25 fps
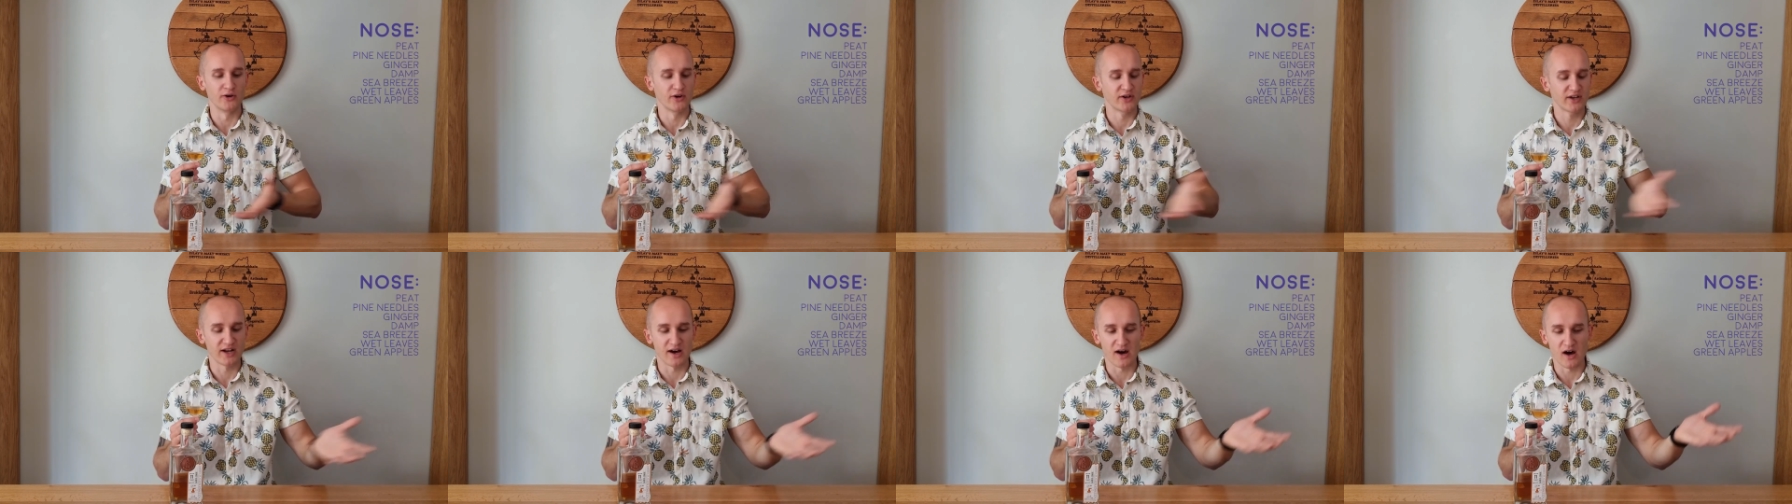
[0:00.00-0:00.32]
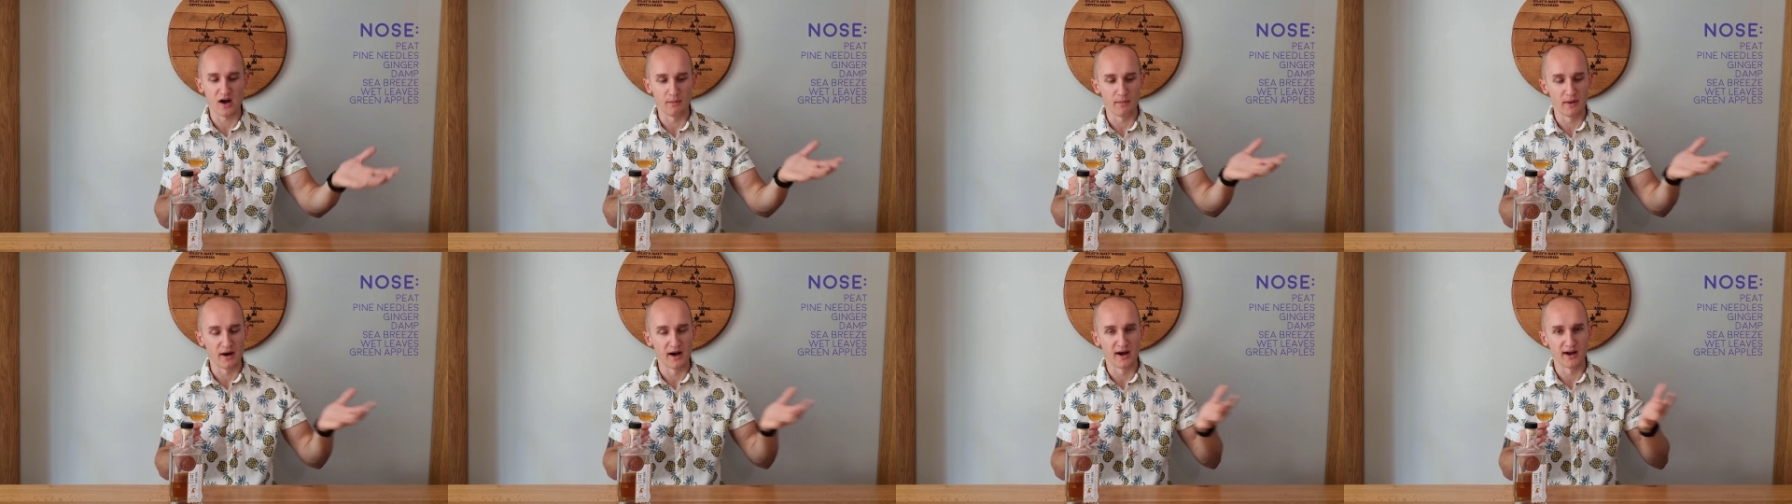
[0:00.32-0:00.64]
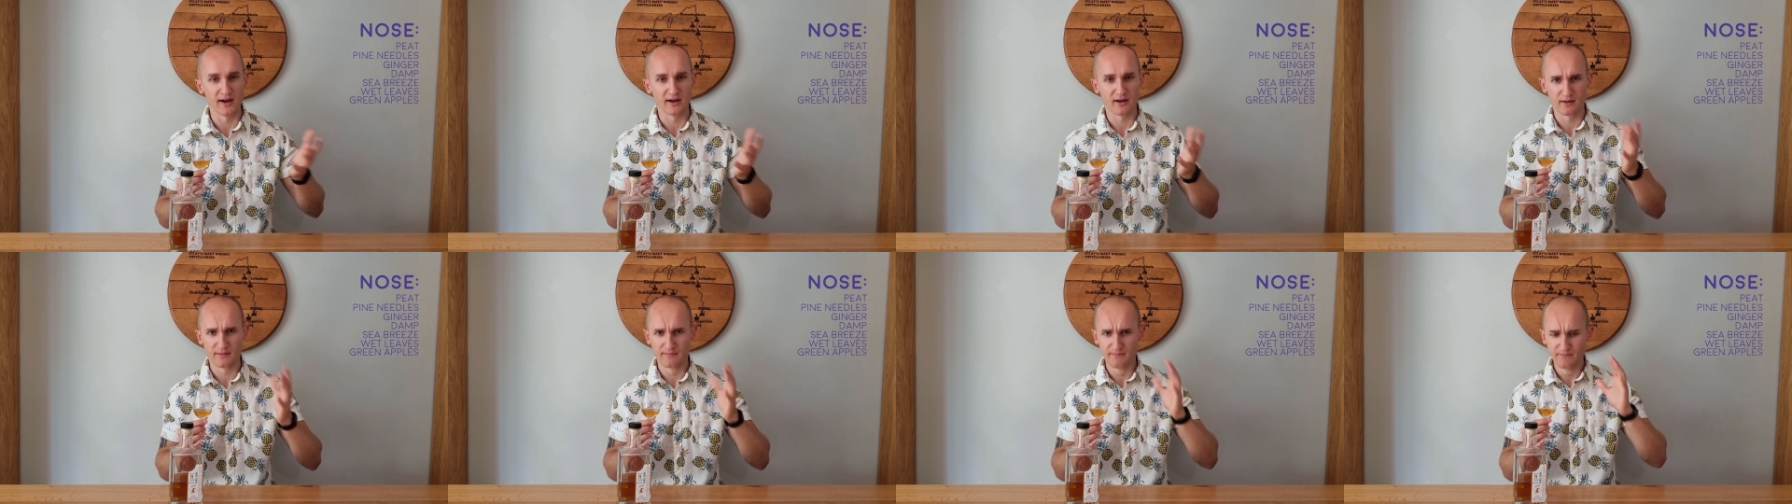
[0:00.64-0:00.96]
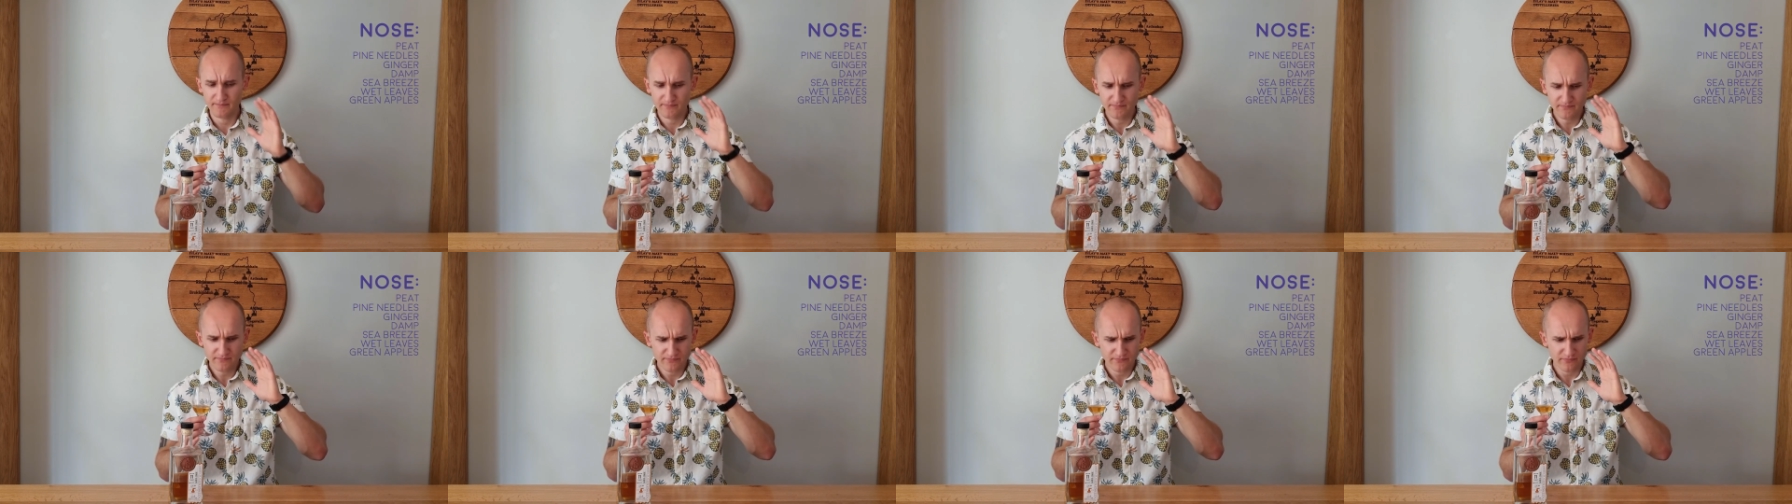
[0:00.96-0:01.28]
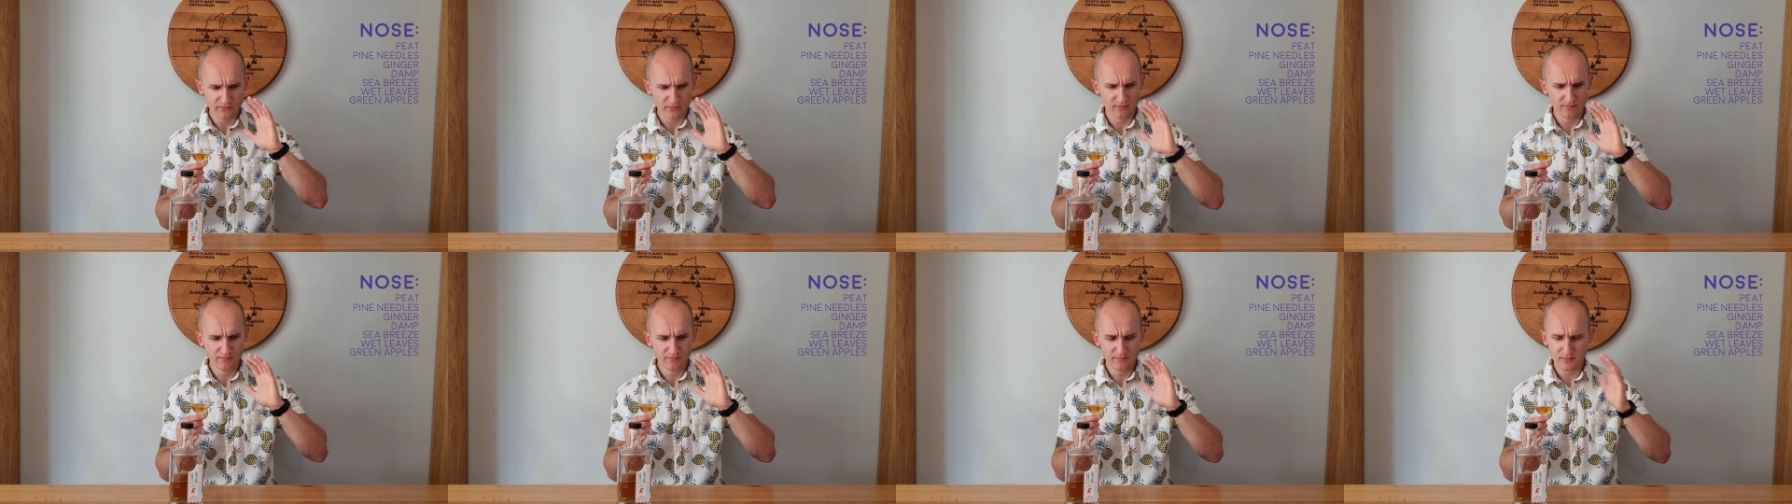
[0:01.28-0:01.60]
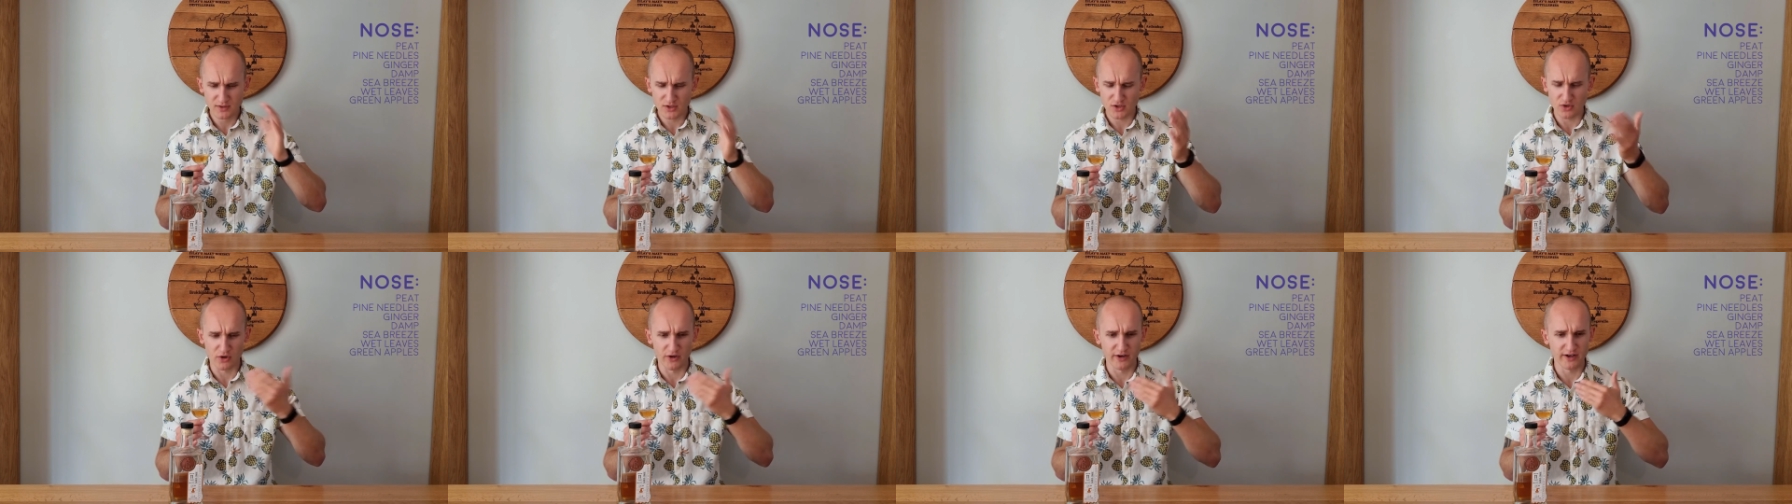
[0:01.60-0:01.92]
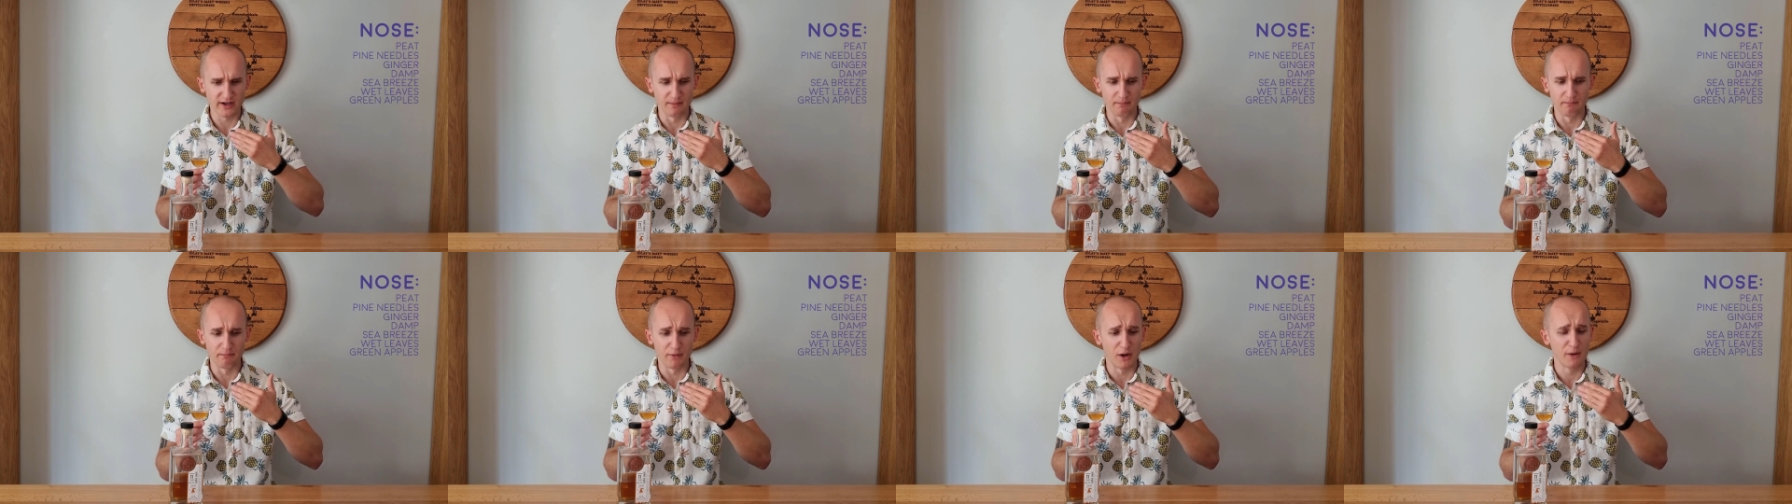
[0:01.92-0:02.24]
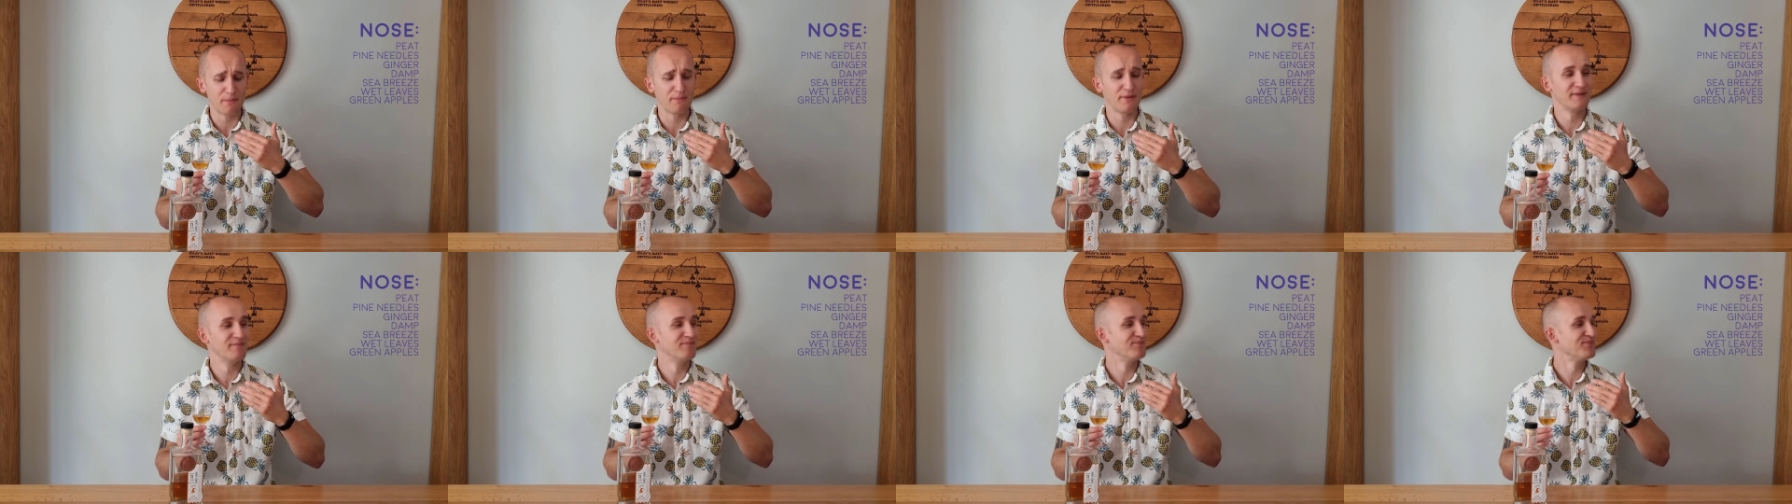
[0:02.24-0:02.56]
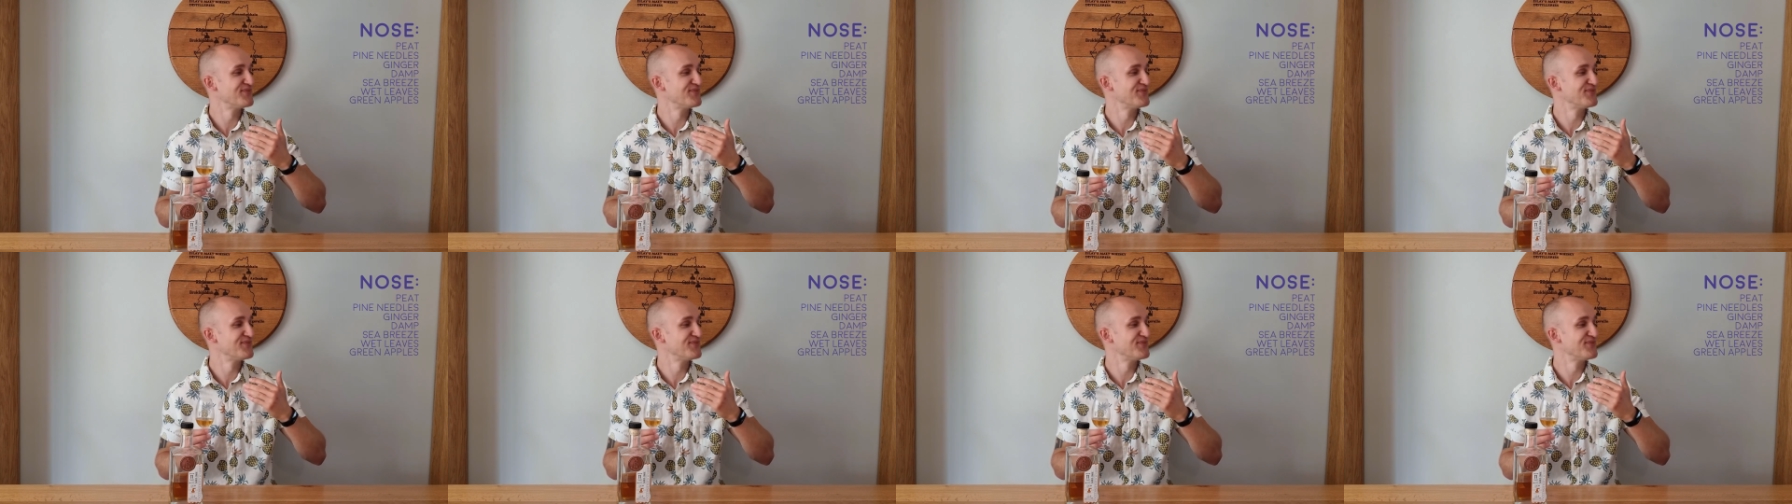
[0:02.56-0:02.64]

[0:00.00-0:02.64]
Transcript: tarmac. Sorry, I'm burping.